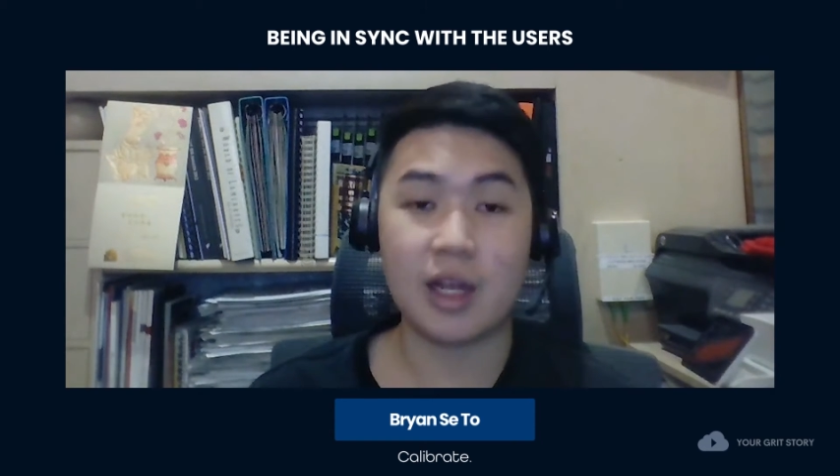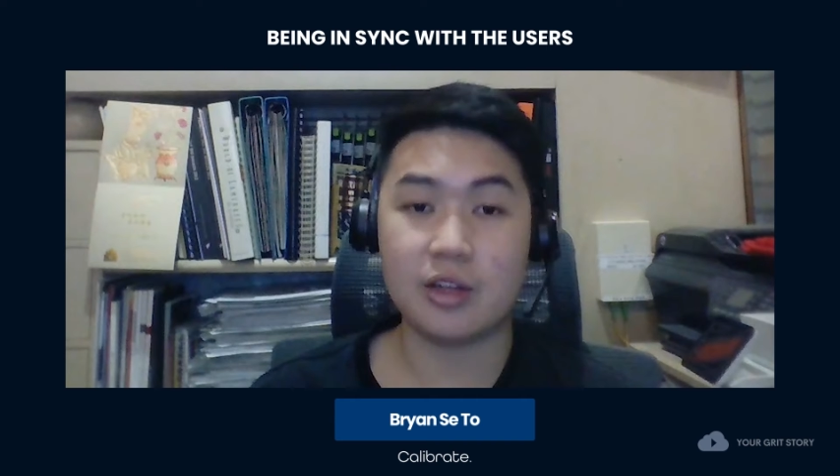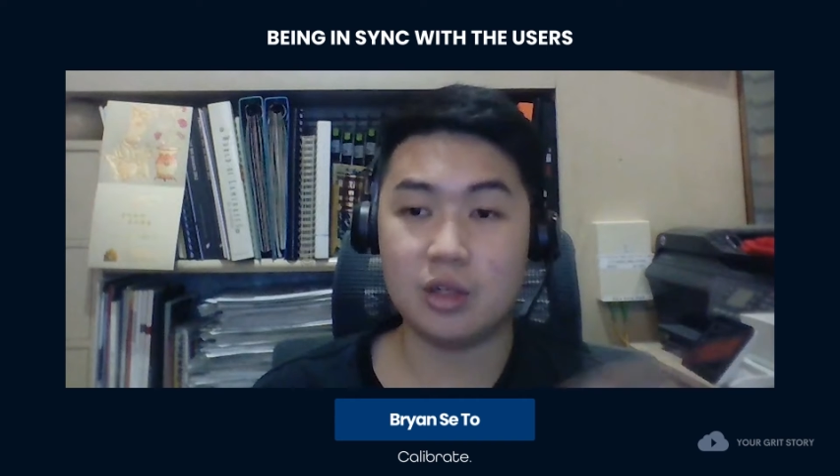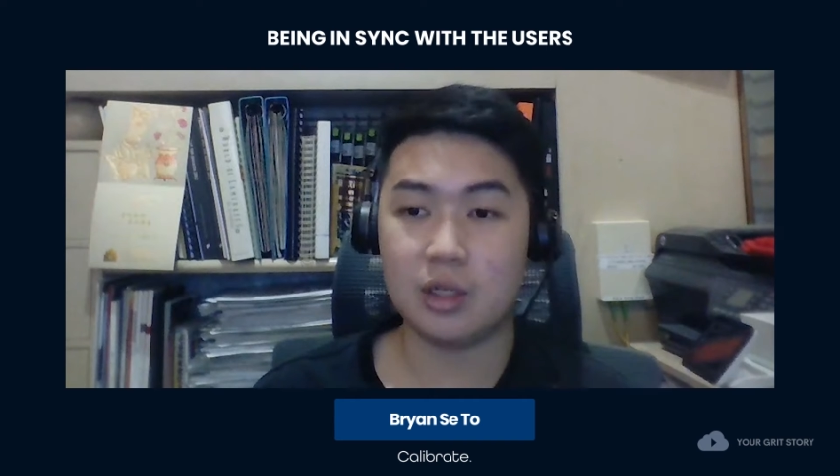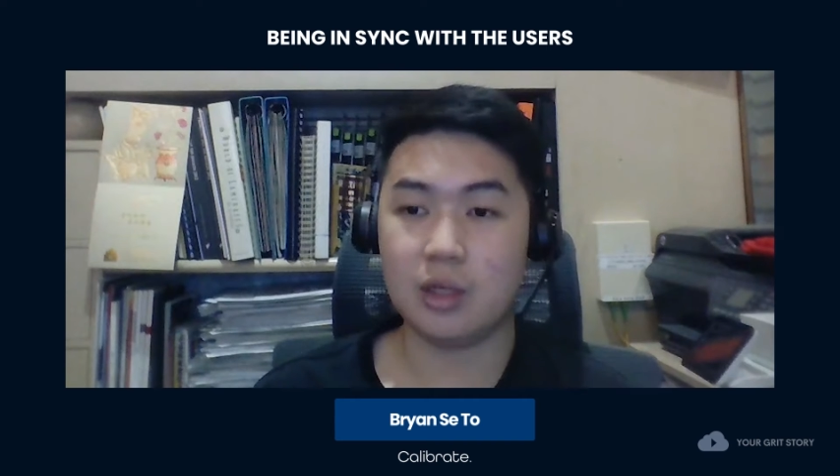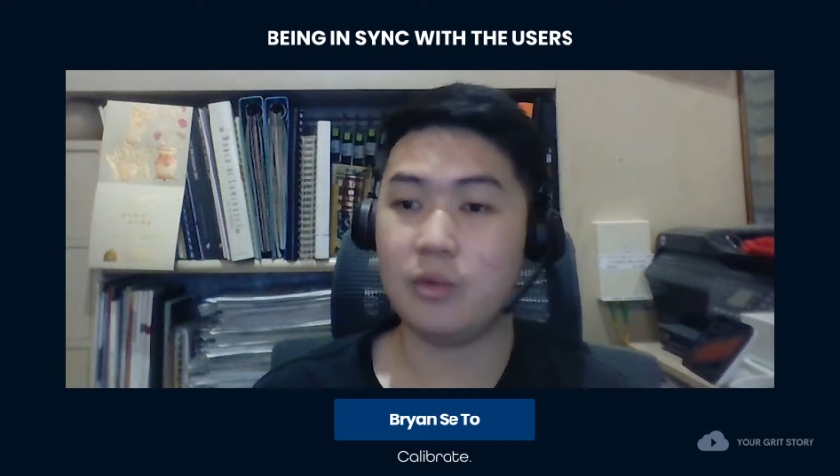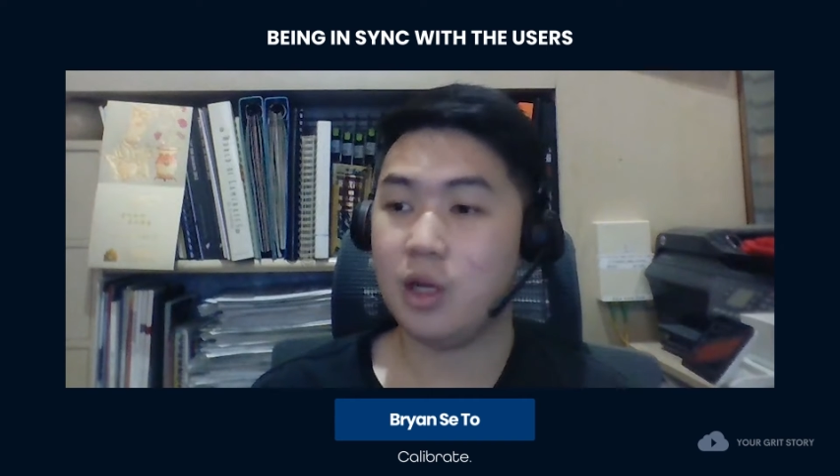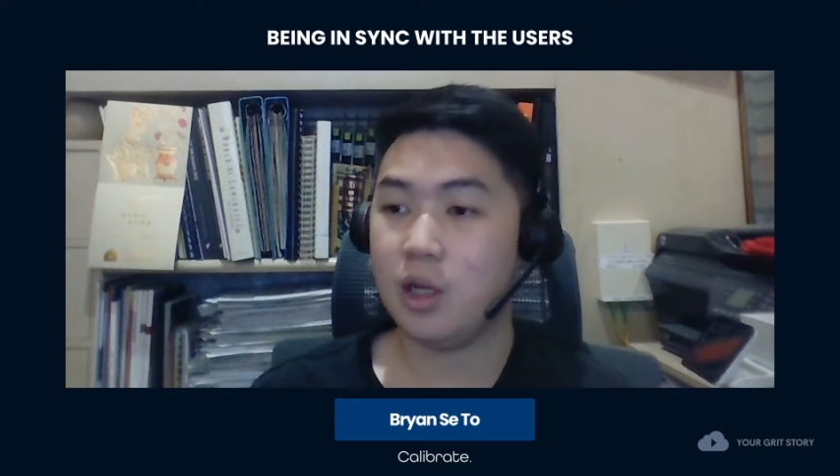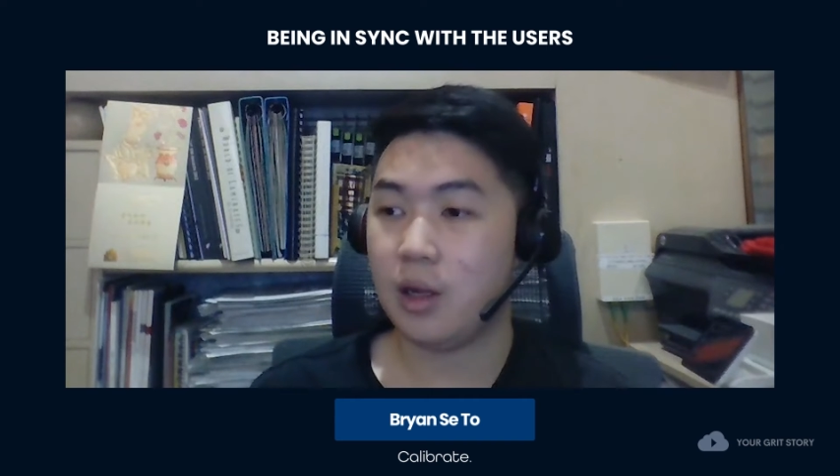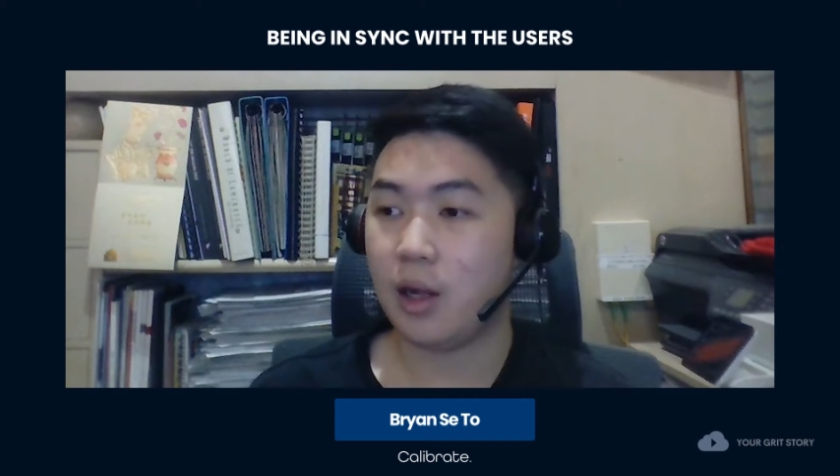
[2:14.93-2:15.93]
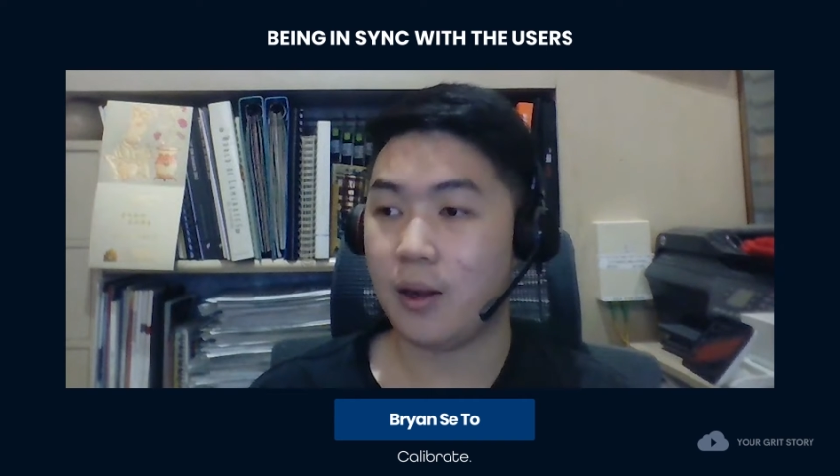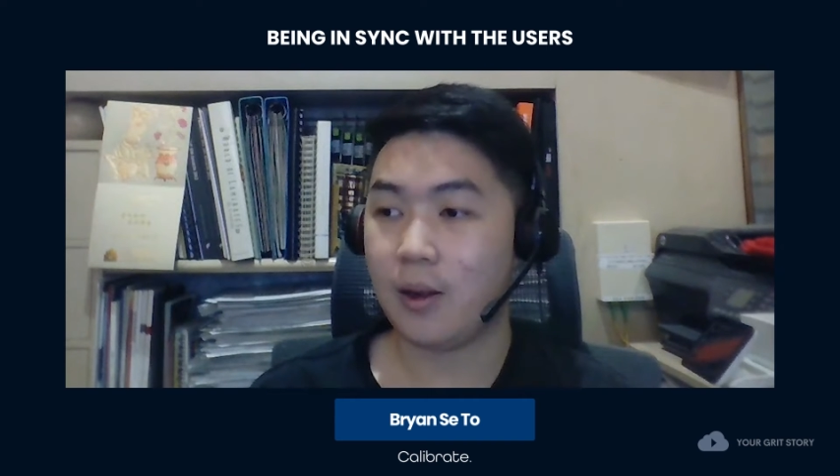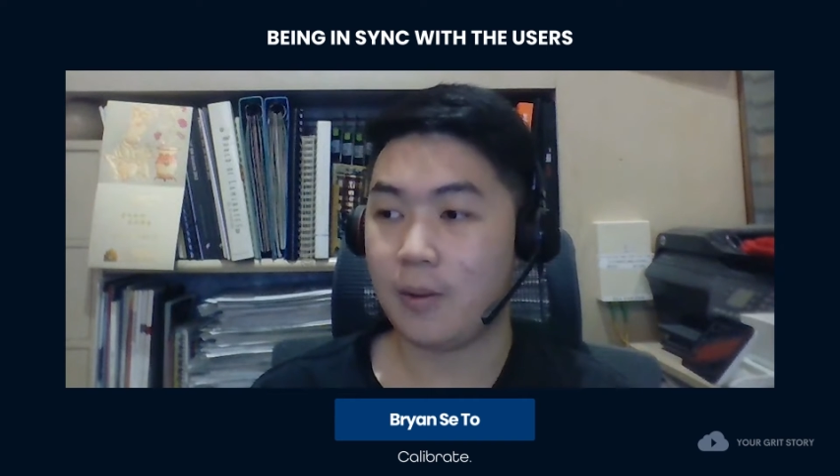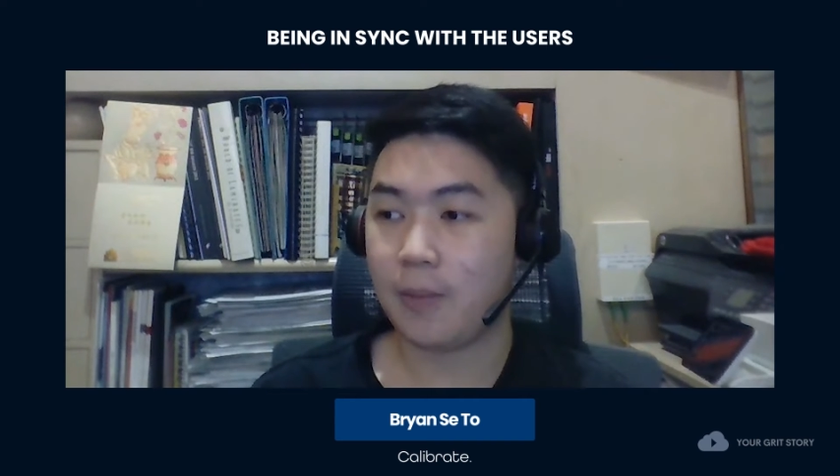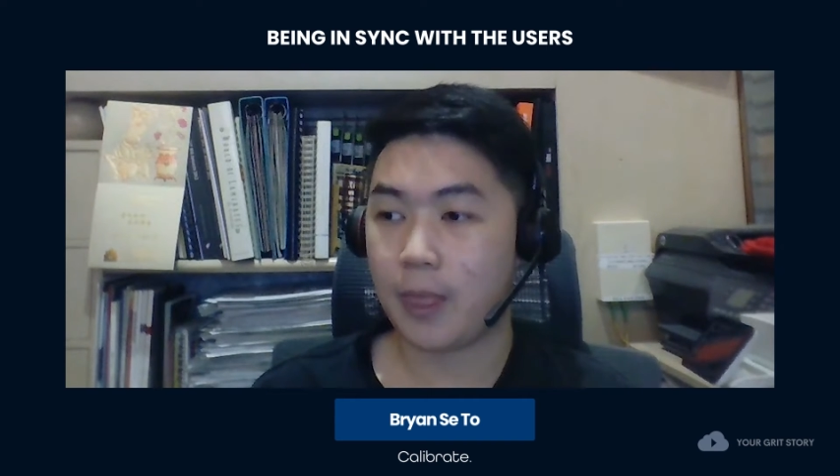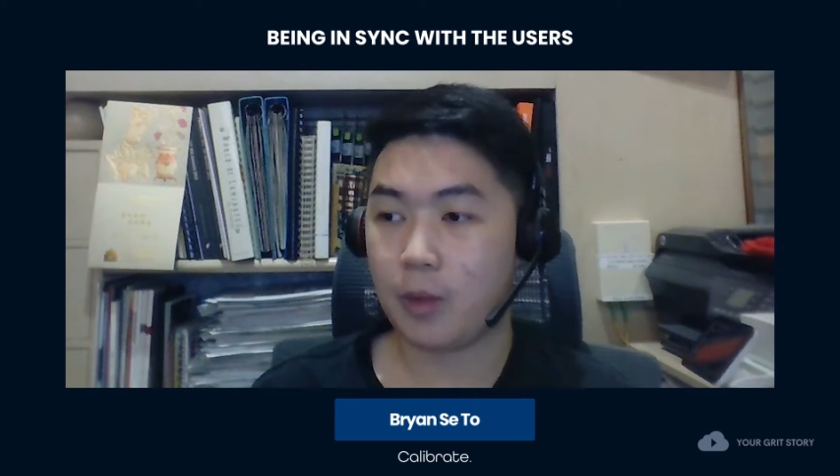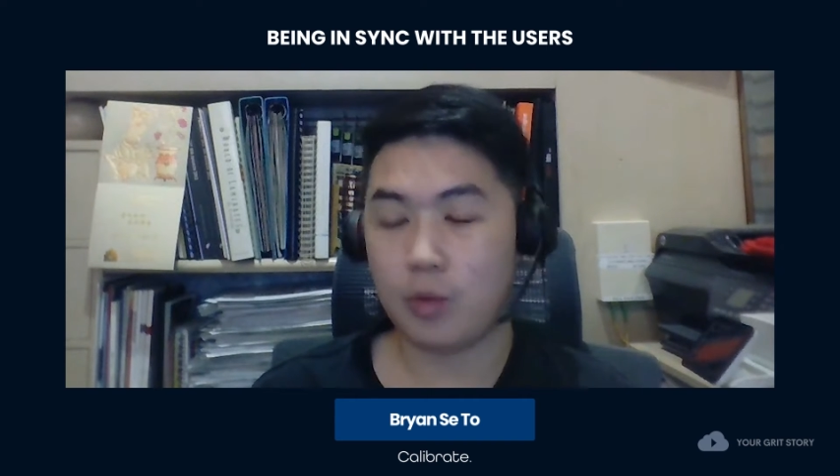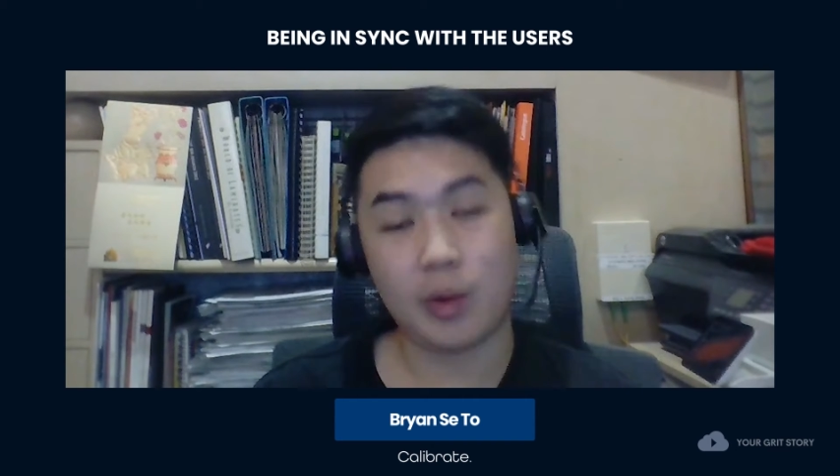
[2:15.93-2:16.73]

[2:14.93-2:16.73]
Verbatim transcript: Actually, um,